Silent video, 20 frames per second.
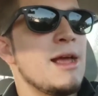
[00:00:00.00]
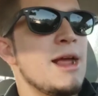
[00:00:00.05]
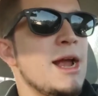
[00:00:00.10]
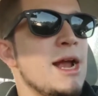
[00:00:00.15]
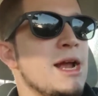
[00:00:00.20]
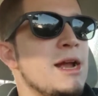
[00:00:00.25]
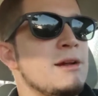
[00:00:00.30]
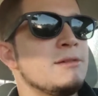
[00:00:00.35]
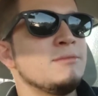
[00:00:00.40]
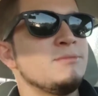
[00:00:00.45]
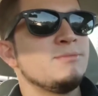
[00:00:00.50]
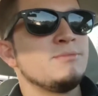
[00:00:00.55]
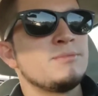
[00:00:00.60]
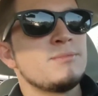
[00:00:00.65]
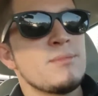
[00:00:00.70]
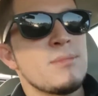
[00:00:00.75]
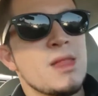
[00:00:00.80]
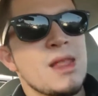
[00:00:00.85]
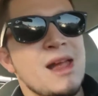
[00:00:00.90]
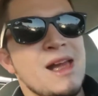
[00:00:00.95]
I
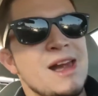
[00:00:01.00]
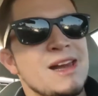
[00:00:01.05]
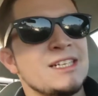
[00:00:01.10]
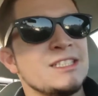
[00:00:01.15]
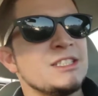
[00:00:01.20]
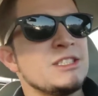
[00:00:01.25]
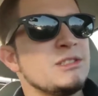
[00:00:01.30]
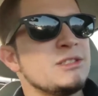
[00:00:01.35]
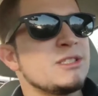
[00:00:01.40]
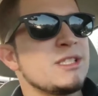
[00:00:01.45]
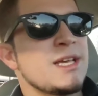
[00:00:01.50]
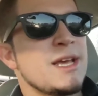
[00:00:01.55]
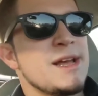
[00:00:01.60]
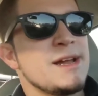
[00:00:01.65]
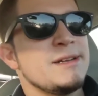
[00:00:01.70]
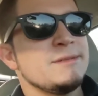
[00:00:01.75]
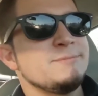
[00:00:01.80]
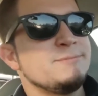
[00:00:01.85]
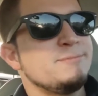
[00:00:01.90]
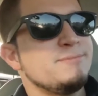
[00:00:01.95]
guess you'd
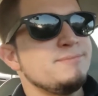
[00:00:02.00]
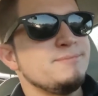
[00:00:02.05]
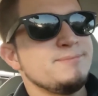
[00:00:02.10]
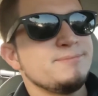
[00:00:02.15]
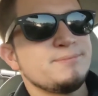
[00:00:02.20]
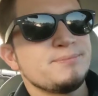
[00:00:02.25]
say,